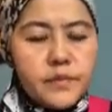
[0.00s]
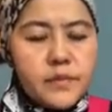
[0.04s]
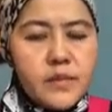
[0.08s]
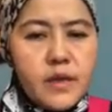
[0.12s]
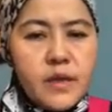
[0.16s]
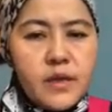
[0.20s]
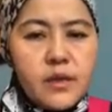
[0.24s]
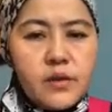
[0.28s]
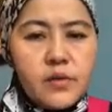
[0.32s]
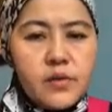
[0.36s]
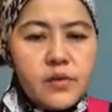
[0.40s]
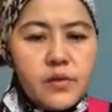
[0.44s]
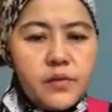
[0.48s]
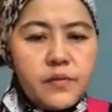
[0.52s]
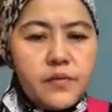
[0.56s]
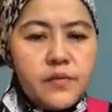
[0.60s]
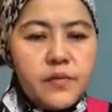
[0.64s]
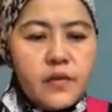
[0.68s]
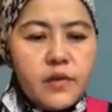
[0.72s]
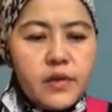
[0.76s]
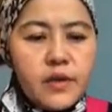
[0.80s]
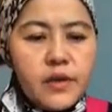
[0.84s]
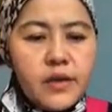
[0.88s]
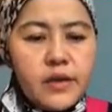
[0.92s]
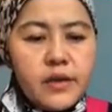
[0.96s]
Thank you
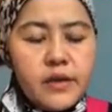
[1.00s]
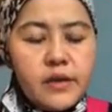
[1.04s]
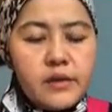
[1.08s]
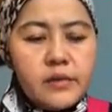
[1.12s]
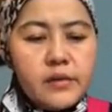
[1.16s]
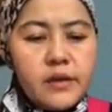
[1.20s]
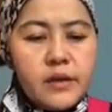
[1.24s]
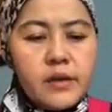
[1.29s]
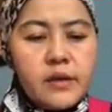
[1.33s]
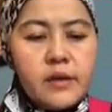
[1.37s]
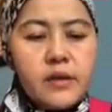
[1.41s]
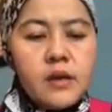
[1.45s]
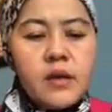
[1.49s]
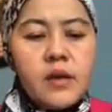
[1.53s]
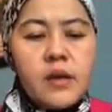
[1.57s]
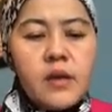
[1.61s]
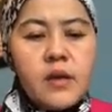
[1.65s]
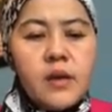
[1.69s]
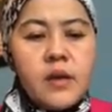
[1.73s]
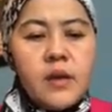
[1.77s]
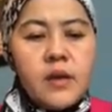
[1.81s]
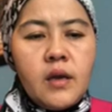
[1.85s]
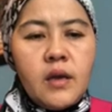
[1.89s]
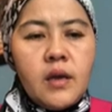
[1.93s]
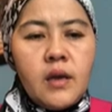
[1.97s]
for hearing,
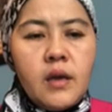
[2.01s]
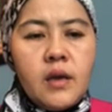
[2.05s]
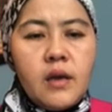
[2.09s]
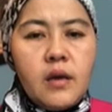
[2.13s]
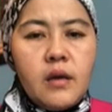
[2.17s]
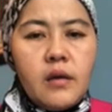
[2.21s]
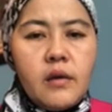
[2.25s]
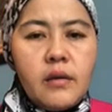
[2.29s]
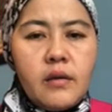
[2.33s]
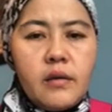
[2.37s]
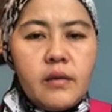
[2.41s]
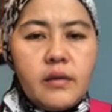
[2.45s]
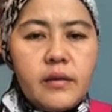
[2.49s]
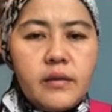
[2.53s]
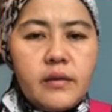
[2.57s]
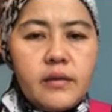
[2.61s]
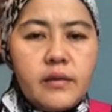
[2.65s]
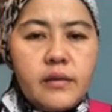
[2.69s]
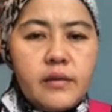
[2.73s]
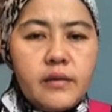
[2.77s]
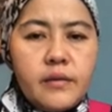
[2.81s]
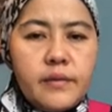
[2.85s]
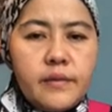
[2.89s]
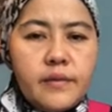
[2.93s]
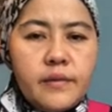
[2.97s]

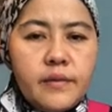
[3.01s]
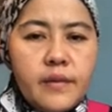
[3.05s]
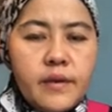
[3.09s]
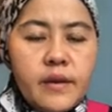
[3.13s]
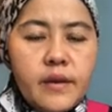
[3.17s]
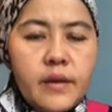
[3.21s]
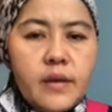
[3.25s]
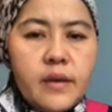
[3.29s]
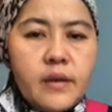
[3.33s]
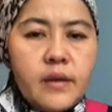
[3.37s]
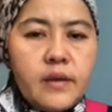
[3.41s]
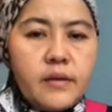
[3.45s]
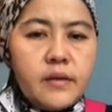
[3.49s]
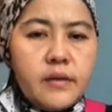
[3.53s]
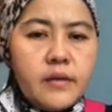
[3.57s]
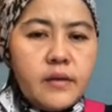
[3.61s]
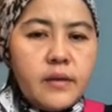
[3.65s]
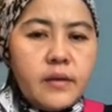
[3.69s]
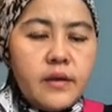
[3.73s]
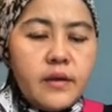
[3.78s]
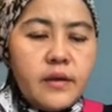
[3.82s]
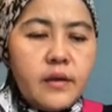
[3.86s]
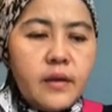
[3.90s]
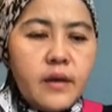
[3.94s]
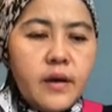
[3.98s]
and
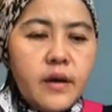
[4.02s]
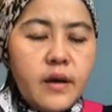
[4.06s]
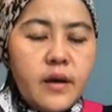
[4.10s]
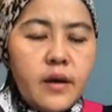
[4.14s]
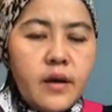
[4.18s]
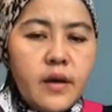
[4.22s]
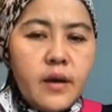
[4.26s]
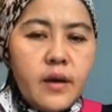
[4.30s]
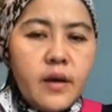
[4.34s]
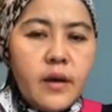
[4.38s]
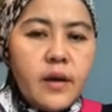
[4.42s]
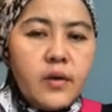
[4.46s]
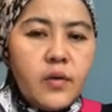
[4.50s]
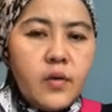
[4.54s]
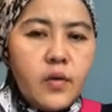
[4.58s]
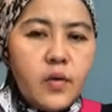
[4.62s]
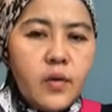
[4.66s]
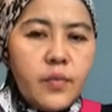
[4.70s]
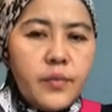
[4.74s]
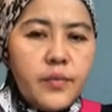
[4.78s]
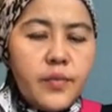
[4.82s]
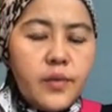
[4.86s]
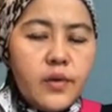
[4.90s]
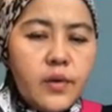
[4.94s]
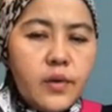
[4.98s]
I
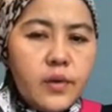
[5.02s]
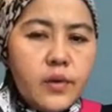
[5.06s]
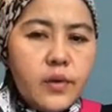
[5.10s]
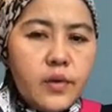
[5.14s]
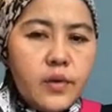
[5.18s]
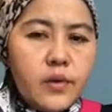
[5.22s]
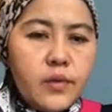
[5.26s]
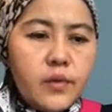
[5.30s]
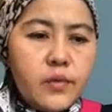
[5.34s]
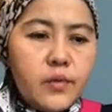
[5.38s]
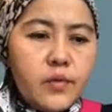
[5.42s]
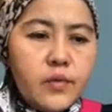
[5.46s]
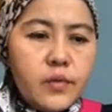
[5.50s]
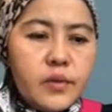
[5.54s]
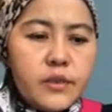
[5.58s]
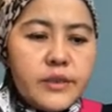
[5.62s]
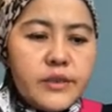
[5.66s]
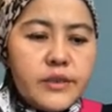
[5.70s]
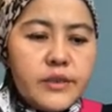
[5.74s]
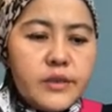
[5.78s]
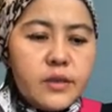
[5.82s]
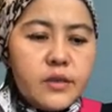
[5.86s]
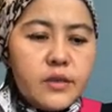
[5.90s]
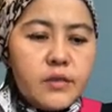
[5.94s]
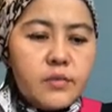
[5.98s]
hope you will
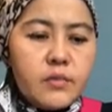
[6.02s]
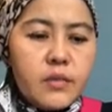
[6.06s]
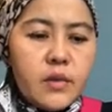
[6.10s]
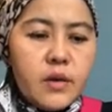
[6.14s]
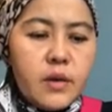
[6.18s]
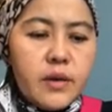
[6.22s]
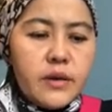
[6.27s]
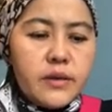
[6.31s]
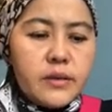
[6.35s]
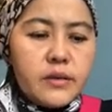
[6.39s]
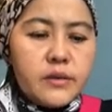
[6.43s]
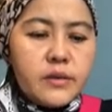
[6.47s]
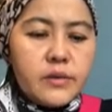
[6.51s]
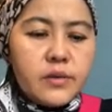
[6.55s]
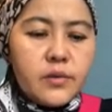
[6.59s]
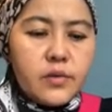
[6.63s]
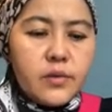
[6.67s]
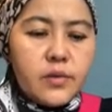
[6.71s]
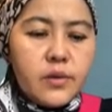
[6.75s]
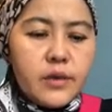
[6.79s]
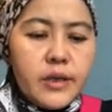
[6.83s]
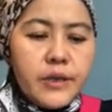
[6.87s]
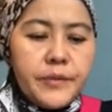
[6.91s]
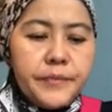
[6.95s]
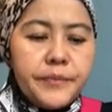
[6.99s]
share my
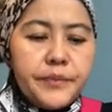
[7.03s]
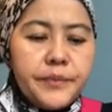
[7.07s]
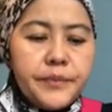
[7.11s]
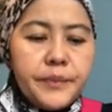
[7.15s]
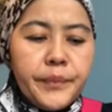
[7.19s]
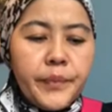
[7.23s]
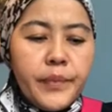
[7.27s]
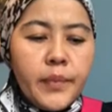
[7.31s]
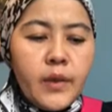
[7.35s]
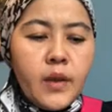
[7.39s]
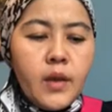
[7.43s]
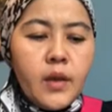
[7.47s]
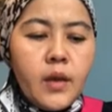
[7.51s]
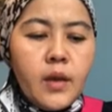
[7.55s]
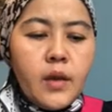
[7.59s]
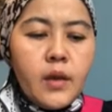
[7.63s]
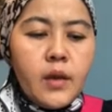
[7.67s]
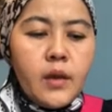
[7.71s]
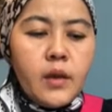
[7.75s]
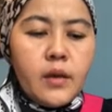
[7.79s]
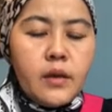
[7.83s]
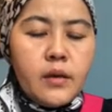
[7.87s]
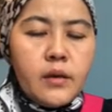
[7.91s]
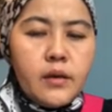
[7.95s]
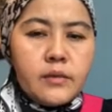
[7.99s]
story.
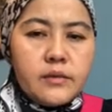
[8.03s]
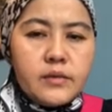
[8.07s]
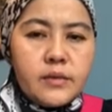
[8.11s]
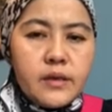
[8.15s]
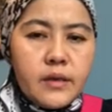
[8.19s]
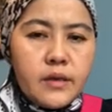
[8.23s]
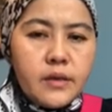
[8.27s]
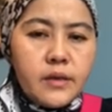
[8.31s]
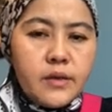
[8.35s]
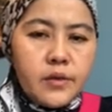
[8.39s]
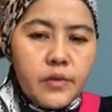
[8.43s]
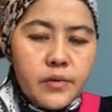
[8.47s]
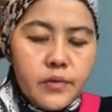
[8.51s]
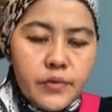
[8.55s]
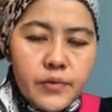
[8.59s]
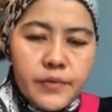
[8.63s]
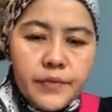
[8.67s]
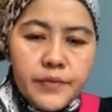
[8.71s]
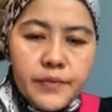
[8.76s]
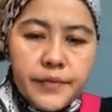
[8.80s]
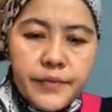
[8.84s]
Thank you.